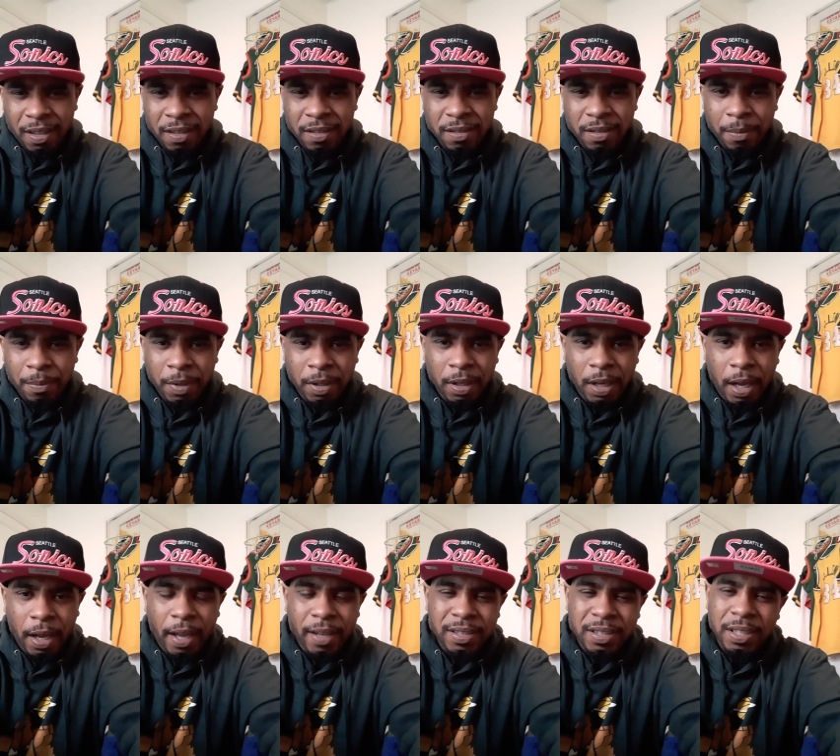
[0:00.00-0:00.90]
is? I mean,
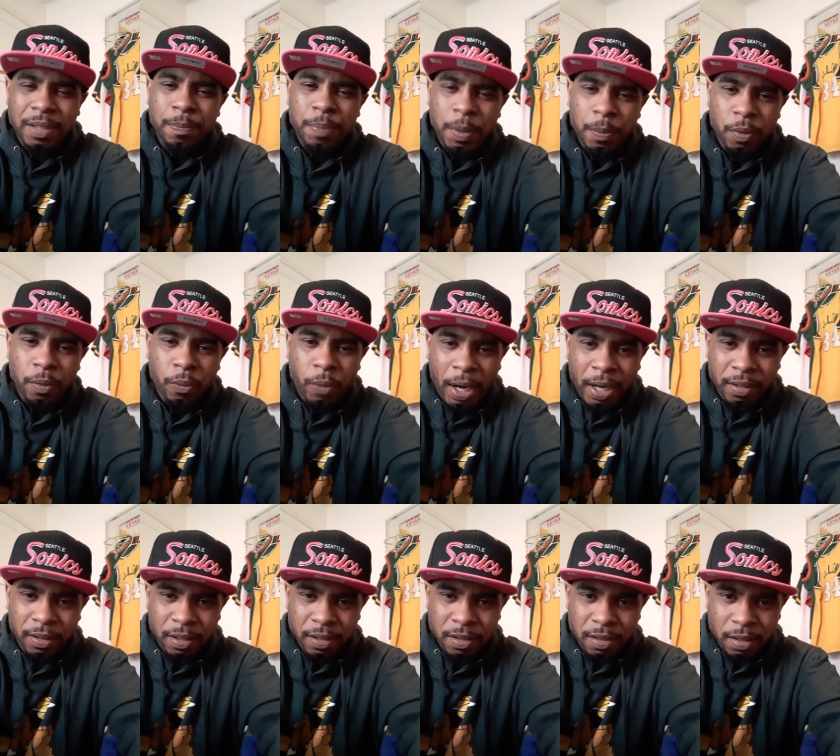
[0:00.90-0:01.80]
I, I, see people
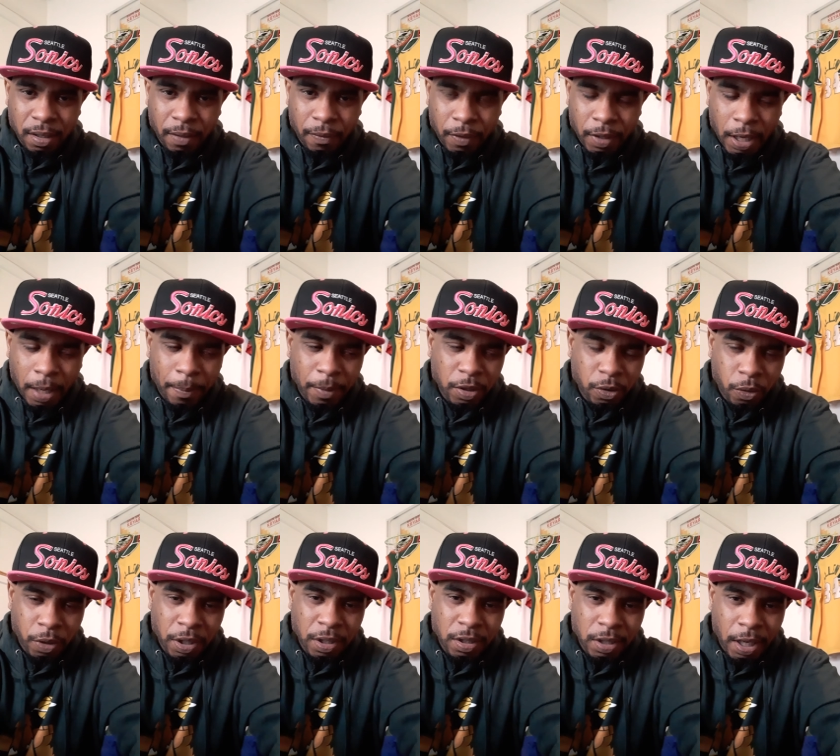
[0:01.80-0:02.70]
write this stuff, and I'm a
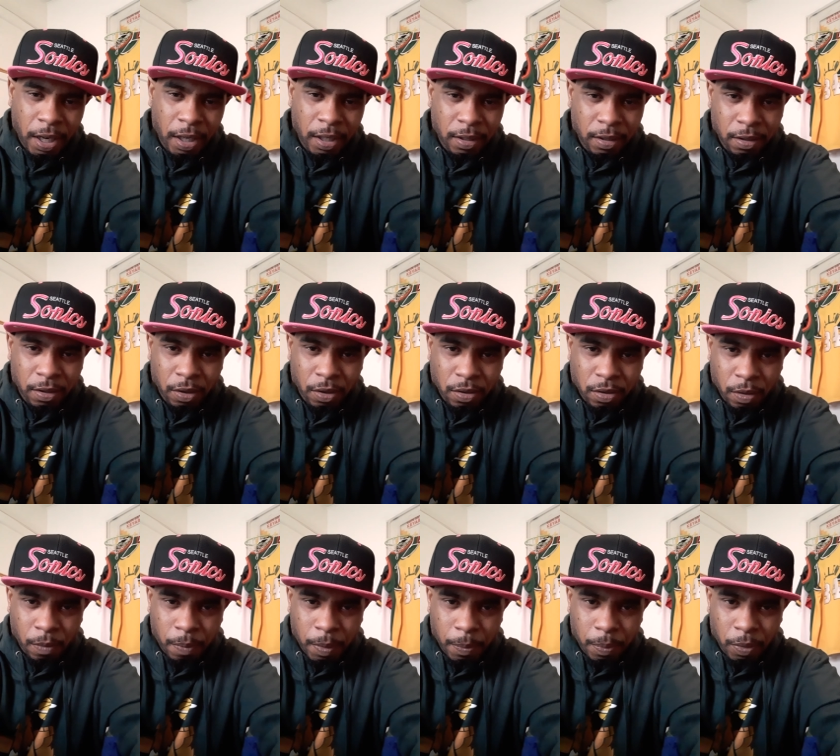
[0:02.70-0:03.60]
screenshot it, you know,
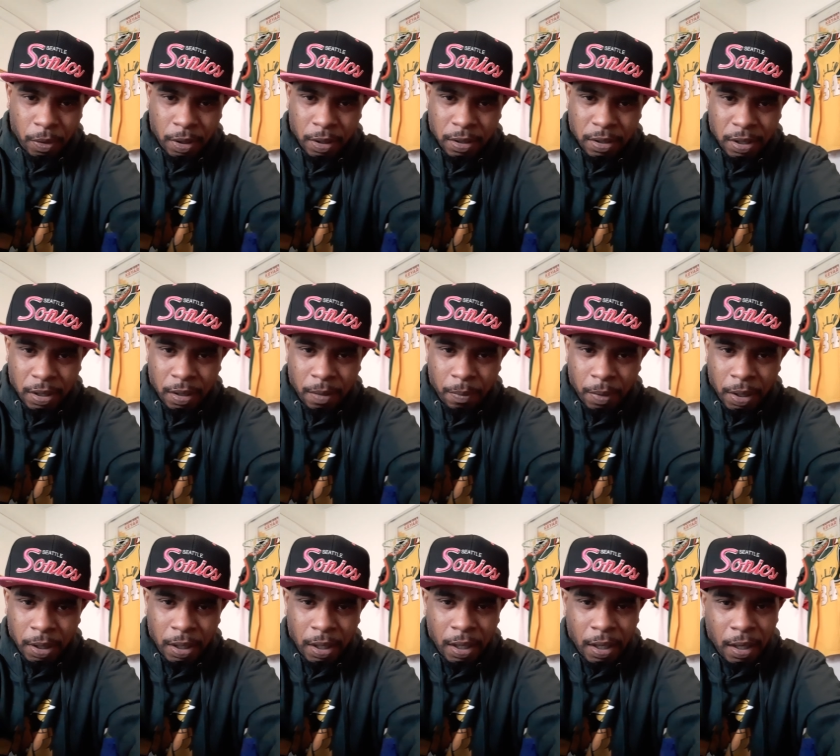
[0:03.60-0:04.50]
so people can see it.
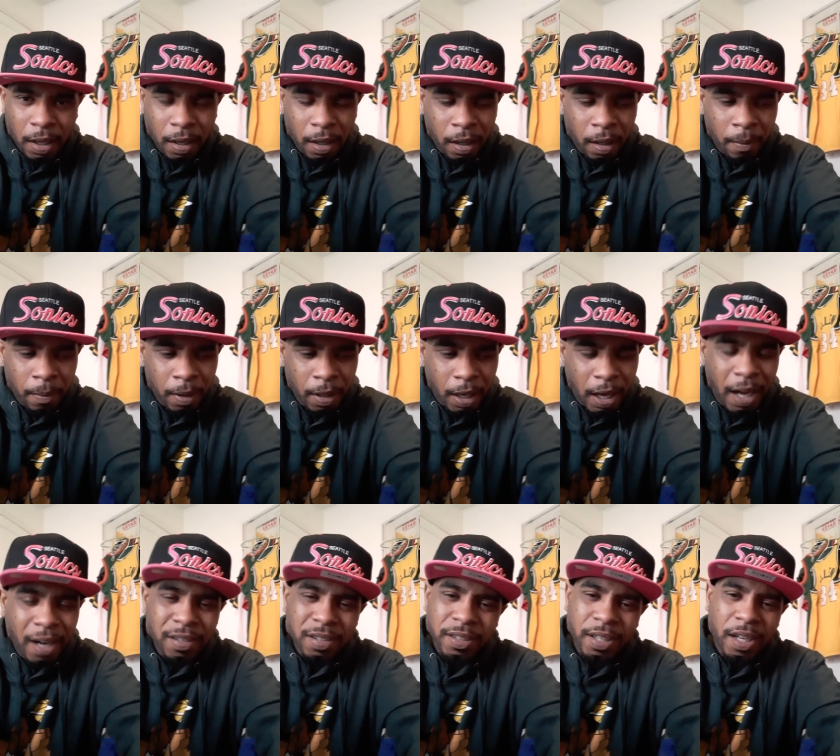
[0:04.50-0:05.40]
But um,
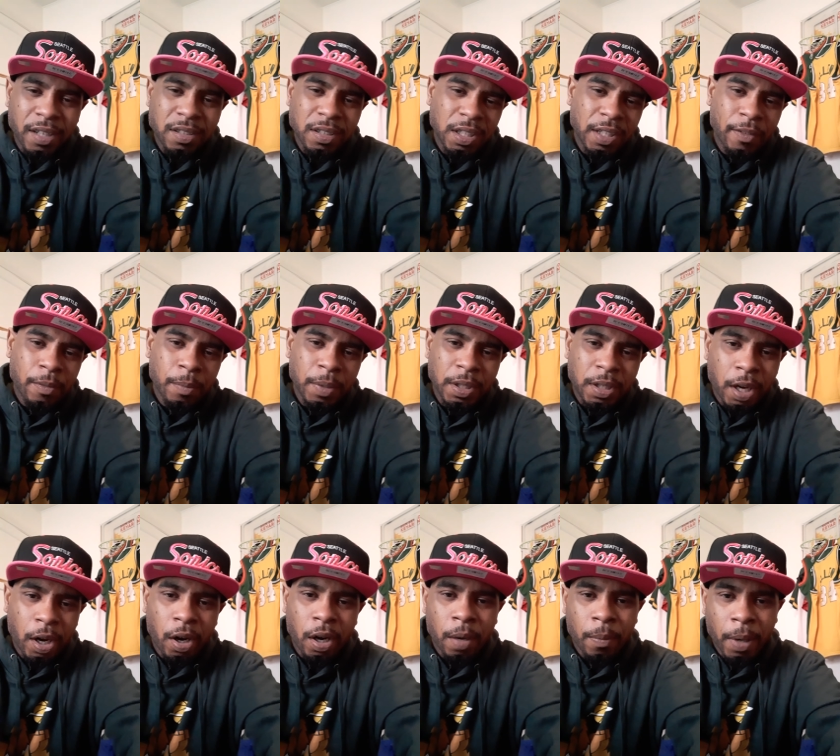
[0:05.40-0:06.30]
honestly, I shouldn't even be
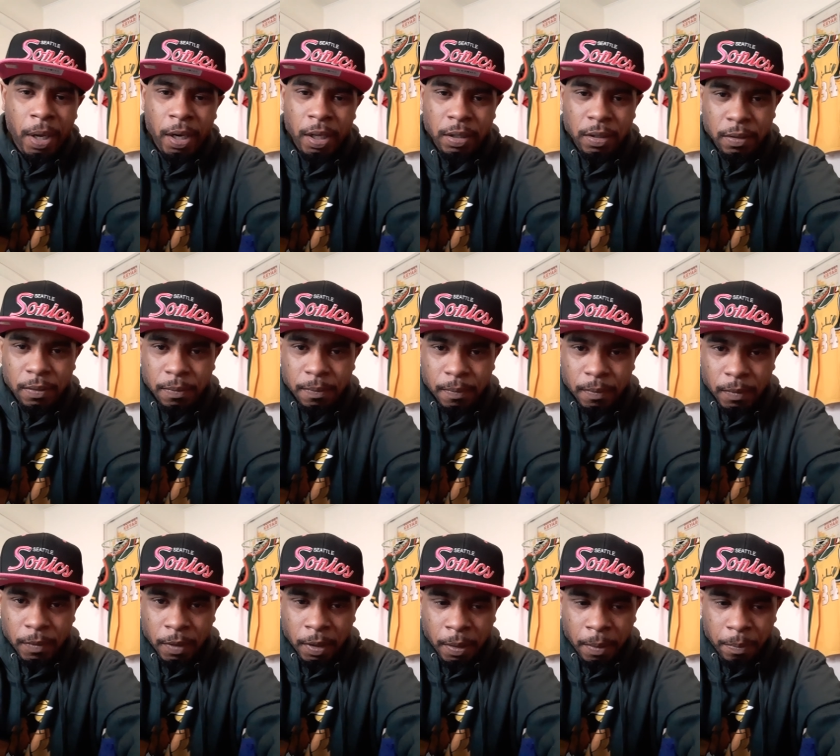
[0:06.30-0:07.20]
caring about it,
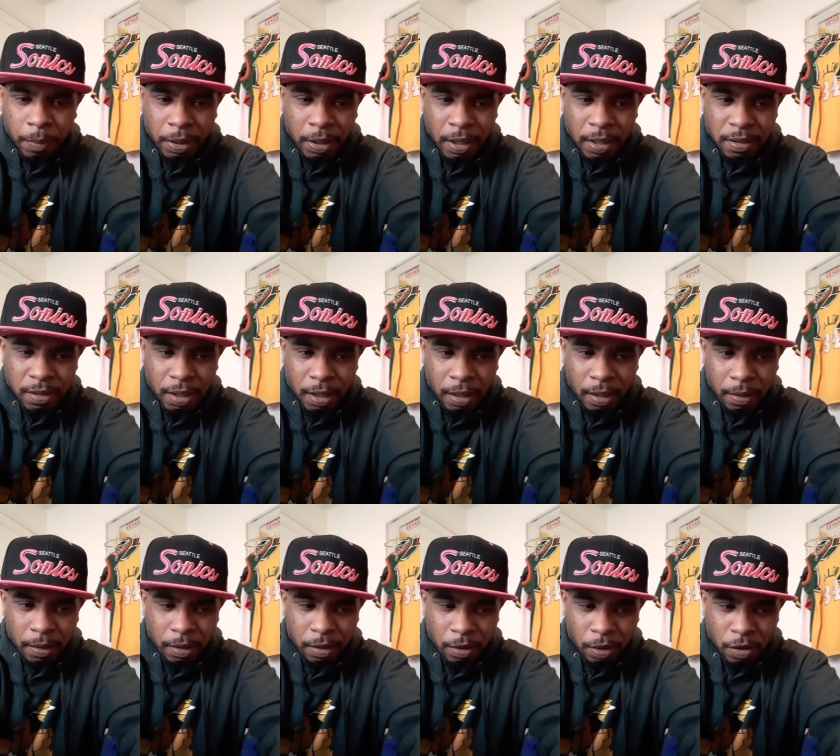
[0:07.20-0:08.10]
you know, because they
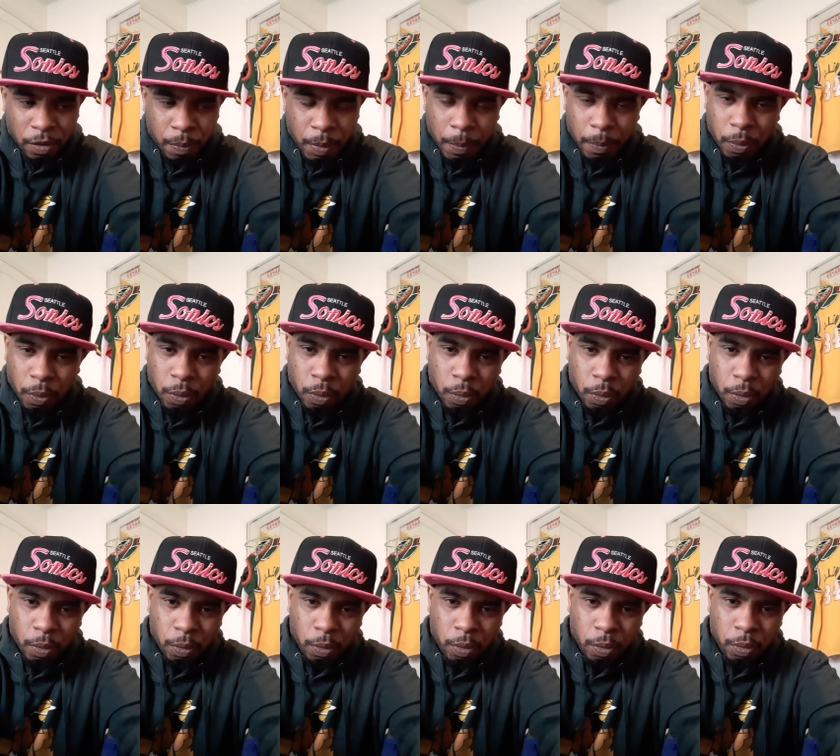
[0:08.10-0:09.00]
those people who
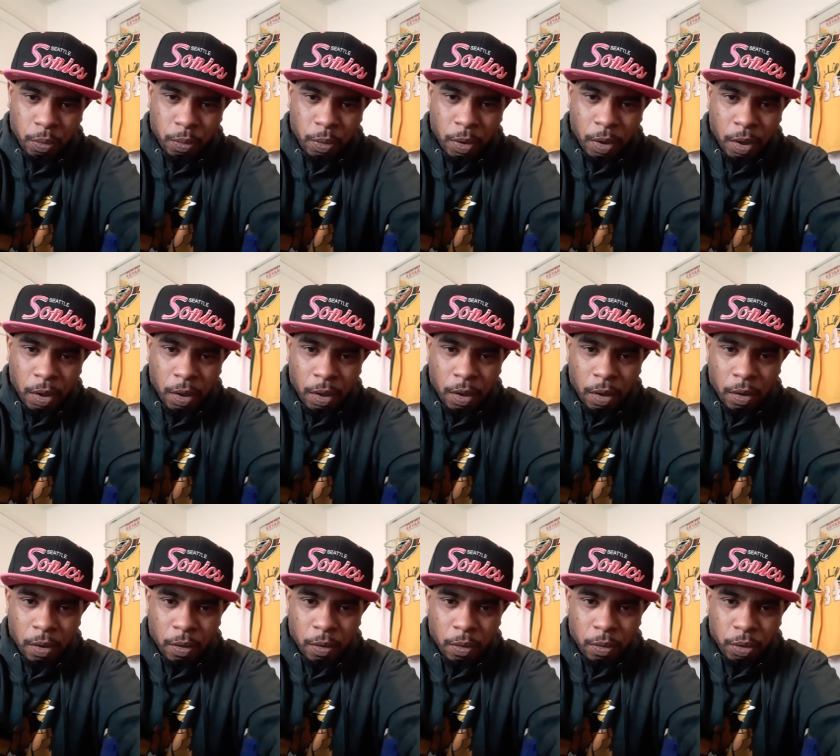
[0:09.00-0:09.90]
who, who
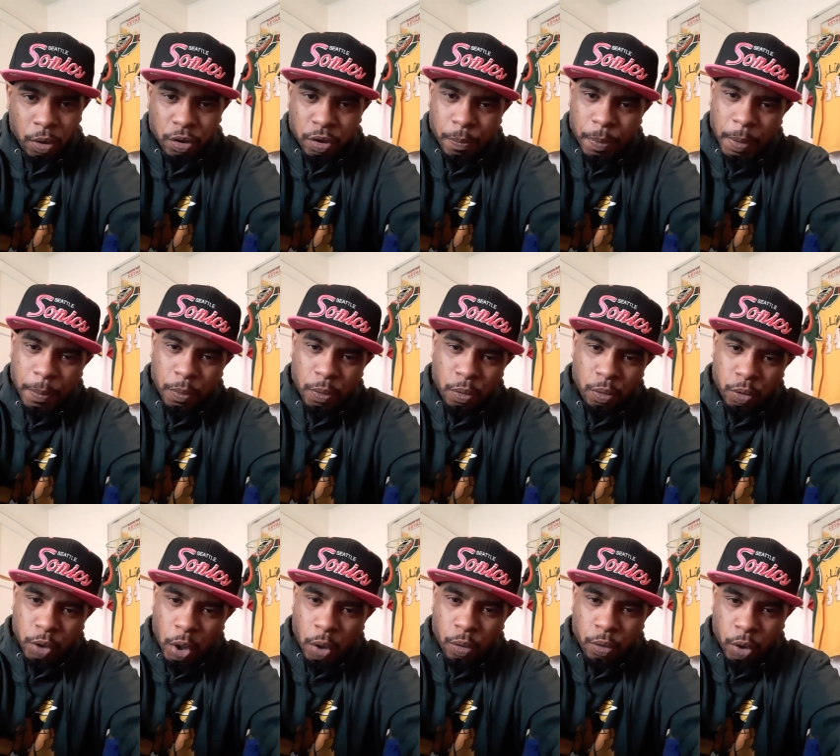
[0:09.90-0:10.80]
those are people who
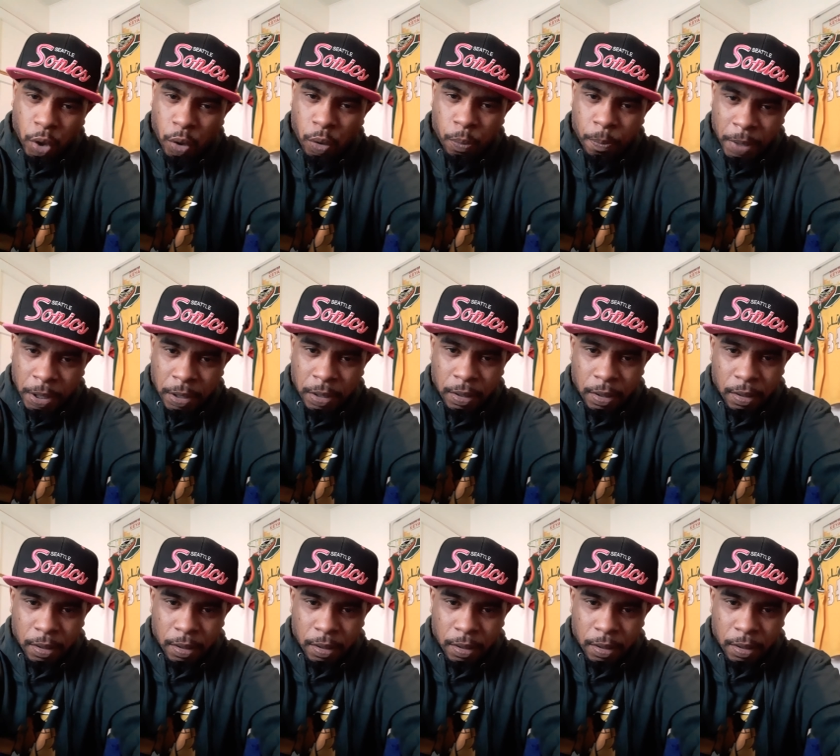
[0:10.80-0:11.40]
don't know me,